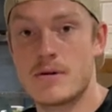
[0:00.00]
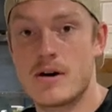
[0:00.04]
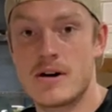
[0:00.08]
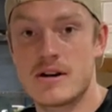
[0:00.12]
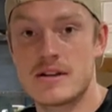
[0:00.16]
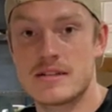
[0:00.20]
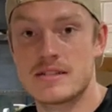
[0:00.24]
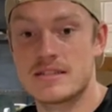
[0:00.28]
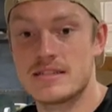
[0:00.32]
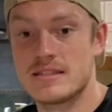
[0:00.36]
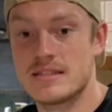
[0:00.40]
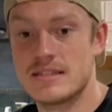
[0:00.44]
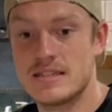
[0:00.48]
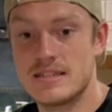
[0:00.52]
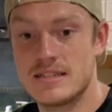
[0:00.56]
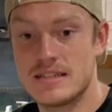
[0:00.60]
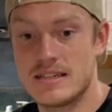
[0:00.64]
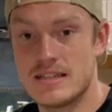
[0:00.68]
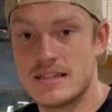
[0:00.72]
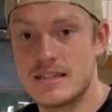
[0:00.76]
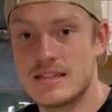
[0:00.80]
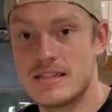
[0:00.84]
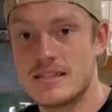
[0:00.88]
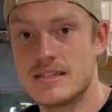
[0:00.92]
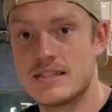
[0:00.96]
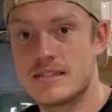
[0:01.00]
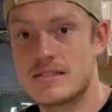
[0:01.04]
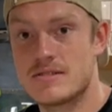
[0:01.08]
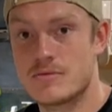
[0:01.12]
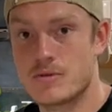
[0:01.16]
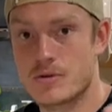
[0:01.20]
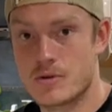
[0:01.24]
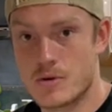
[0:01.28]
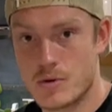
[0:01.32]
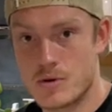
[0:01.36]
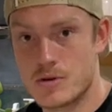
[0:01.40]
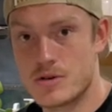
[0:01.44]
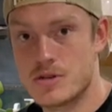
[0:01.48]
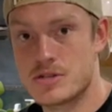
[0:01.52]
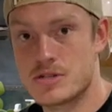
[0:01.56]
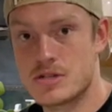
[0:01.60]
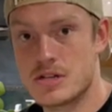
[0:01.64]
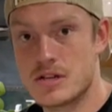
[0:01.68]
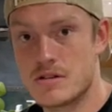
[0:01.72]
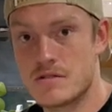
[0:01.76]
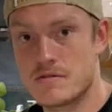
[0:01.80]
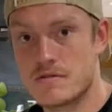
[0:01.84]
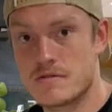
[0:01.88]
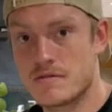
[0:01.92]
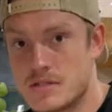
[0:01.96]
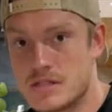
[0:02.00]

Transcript: honestly, is record yourself,